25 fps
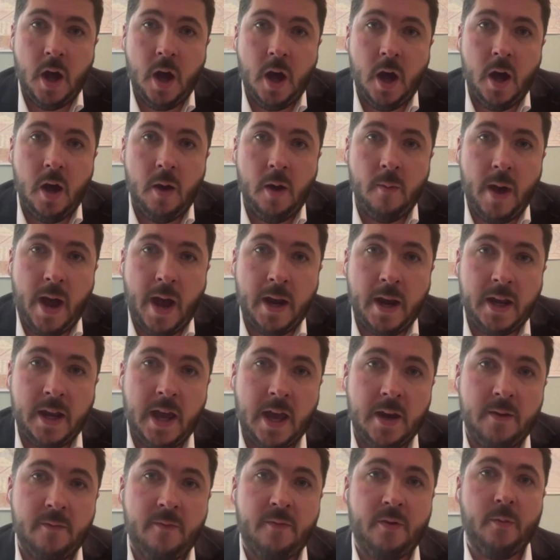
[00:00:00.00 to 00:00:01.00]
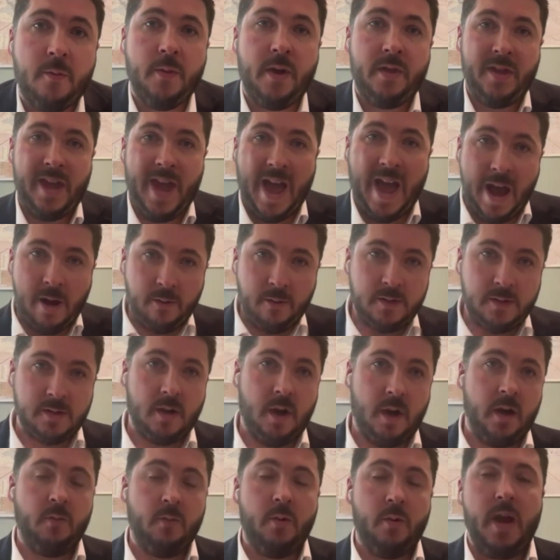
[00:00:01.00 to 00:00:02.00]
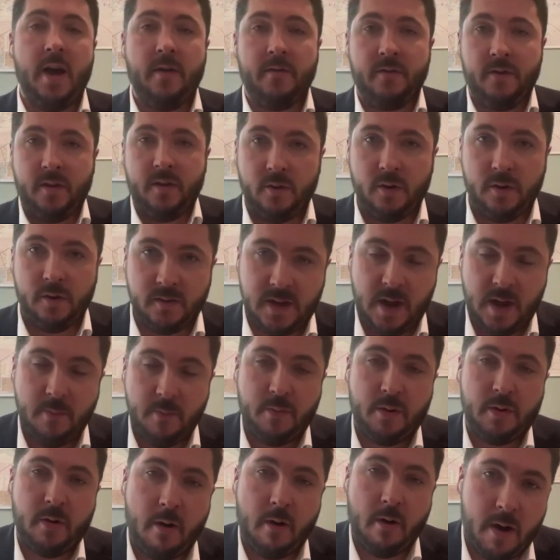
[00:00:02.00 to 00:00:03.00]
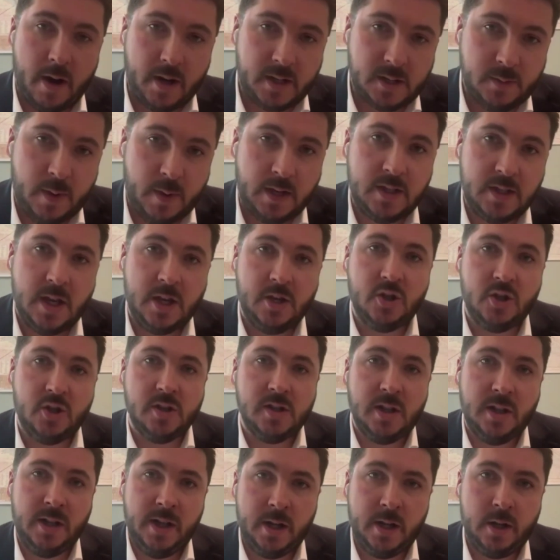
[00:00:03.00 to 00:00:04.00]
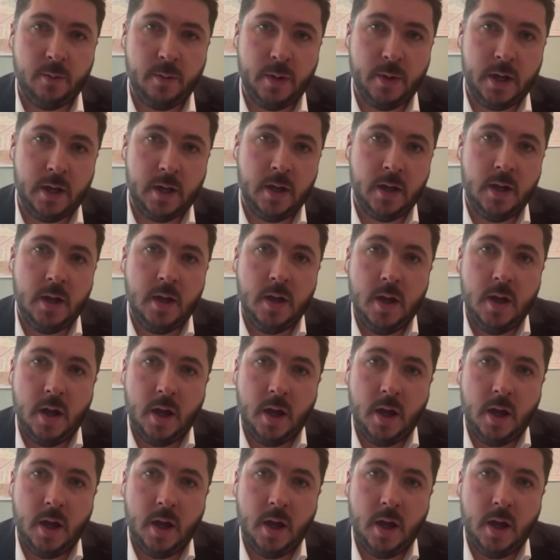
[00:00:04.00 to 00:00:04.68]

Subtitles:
And again, from the outside, we have to sort of temper our expectations a little bit